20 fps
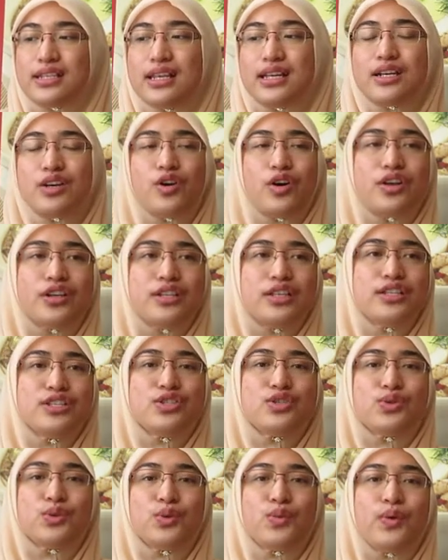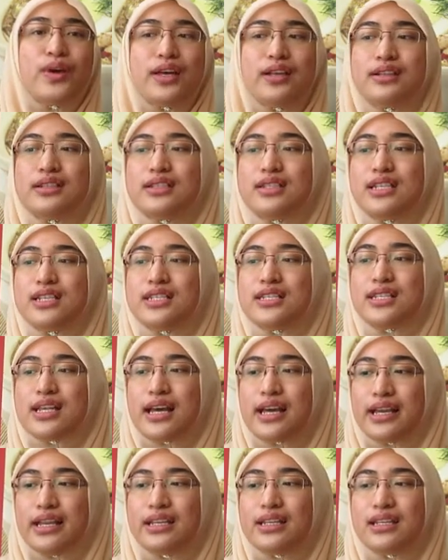according to
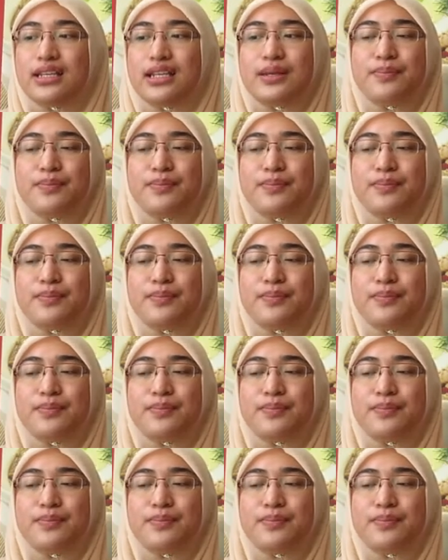well-designed